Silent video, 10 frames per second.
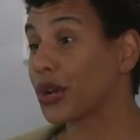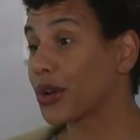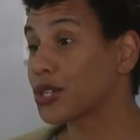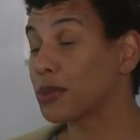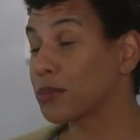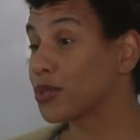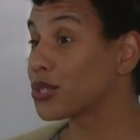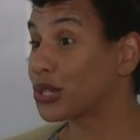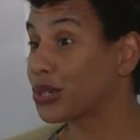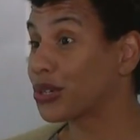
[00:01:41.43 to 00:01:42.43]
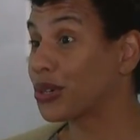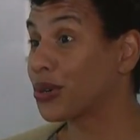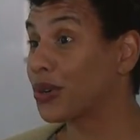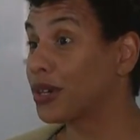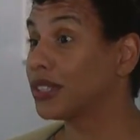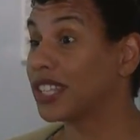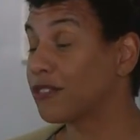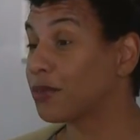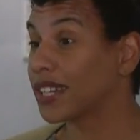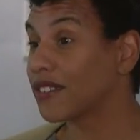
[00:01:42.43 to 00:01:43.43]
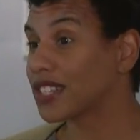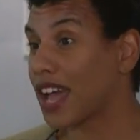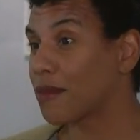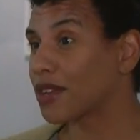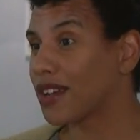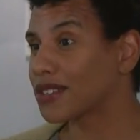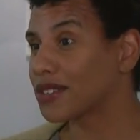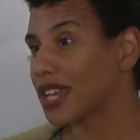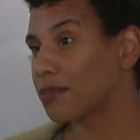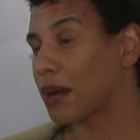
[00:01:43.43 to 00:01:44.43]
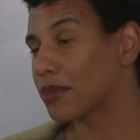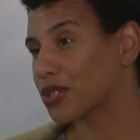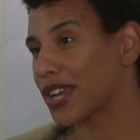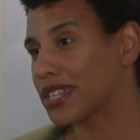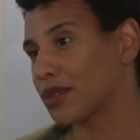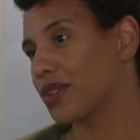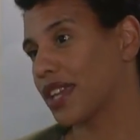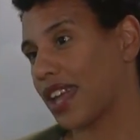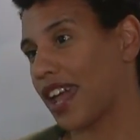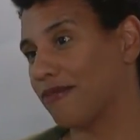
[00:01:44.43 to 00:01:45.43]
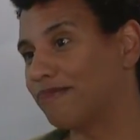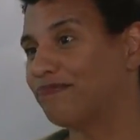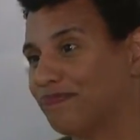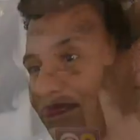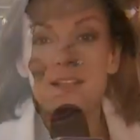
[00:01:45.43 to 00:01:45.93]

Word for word: encourage people to leave plenty of time and also take public transit when they can.